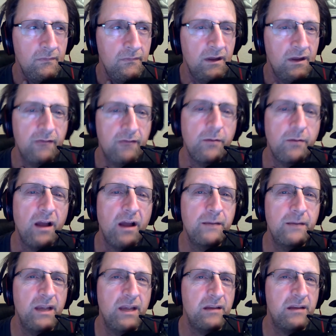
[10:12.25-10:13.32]
Everybody
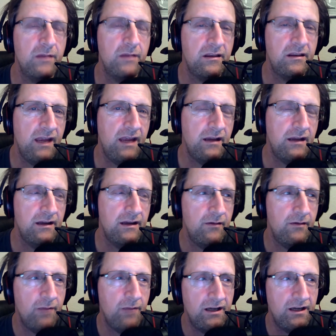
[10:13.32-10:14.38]
makes mistakes and
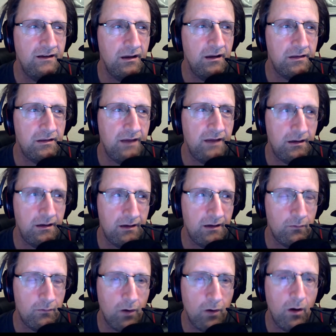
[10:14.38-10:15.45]
everybody does things that are
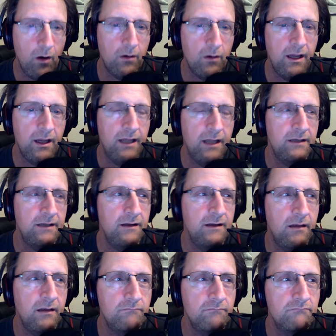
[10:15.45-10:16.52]
wrong,
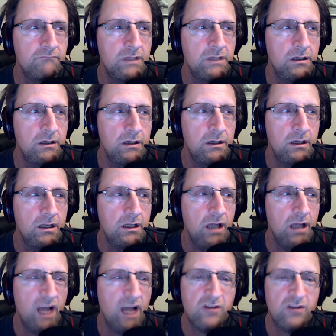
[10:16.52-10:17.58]
and
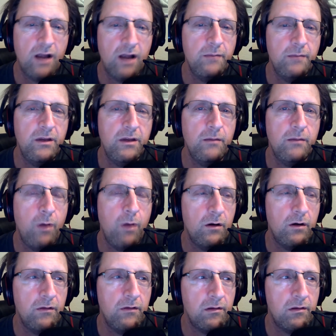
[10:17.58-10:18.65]
I tried to be a part
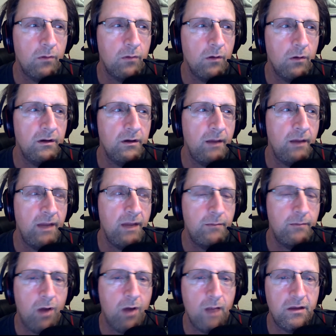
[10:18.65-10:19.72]
of this world, and I made
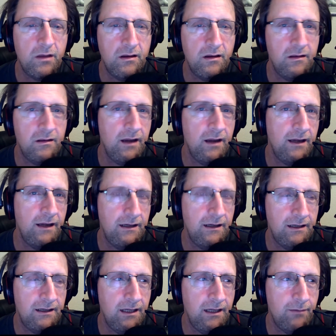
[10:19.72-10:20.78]
promises that I
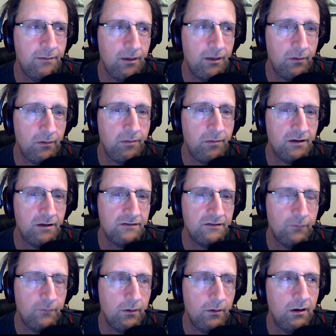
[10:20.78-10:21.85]
didn't keep, and I was punished
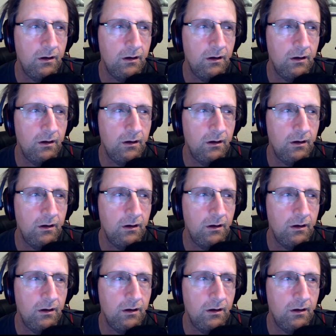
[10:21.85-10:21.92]
for it.